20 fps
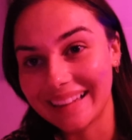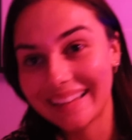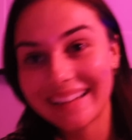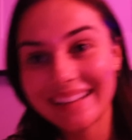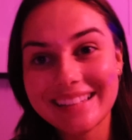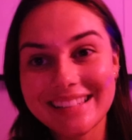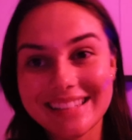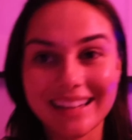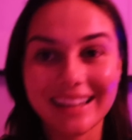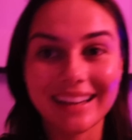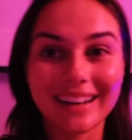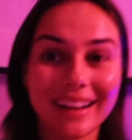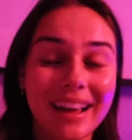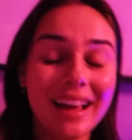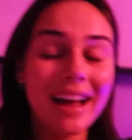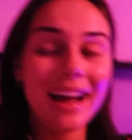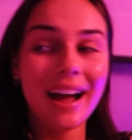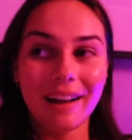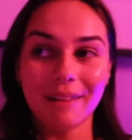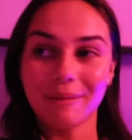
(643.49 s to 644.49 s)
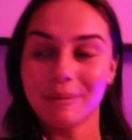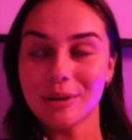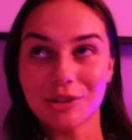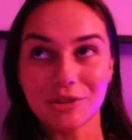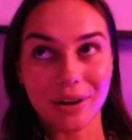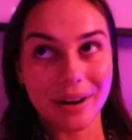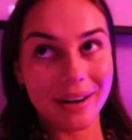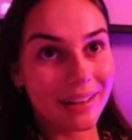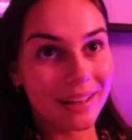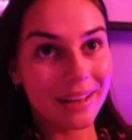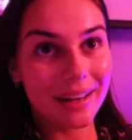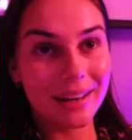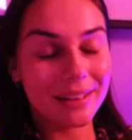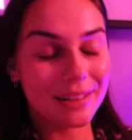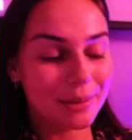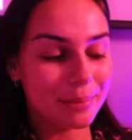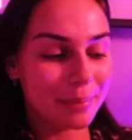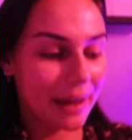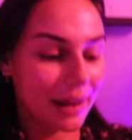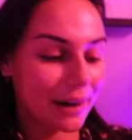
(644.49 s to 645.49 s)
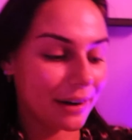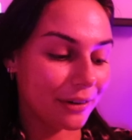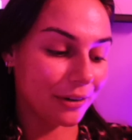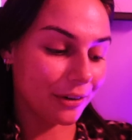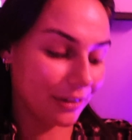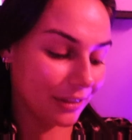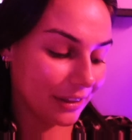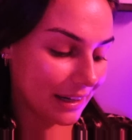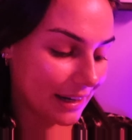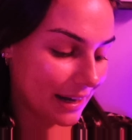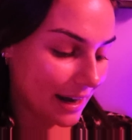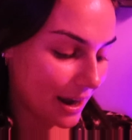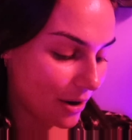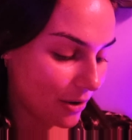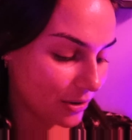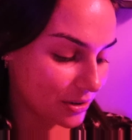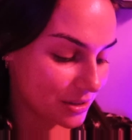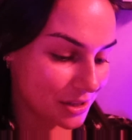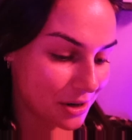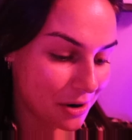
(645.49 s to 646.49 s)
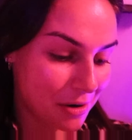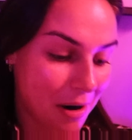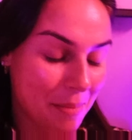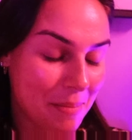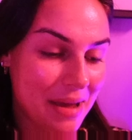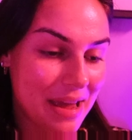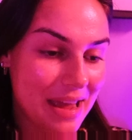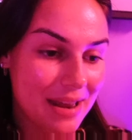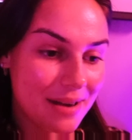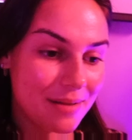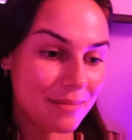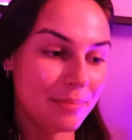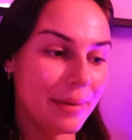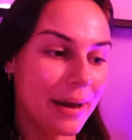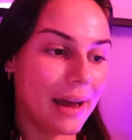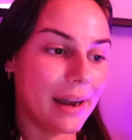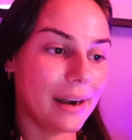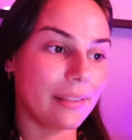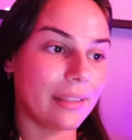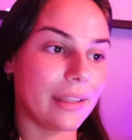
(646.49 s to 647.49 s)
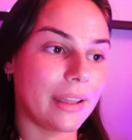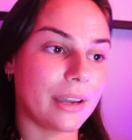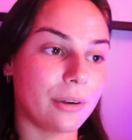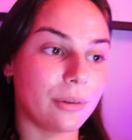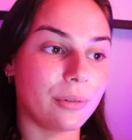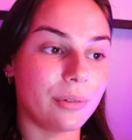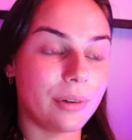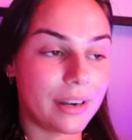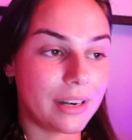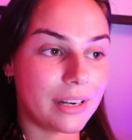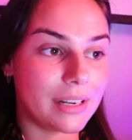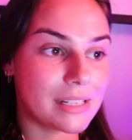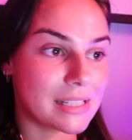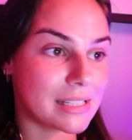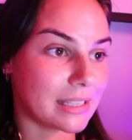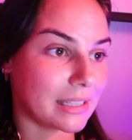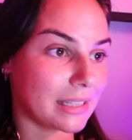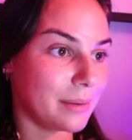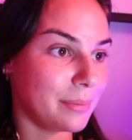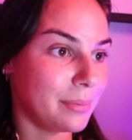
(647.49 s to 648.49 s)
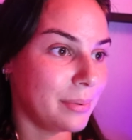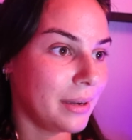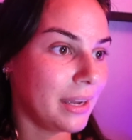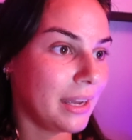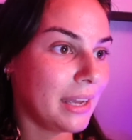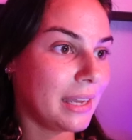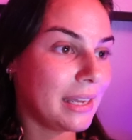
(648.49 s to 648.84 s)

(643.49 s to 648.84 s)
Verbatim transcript: Like I said, I've been trying to get into bed early now, so I'm in bed, like, ready to sleep.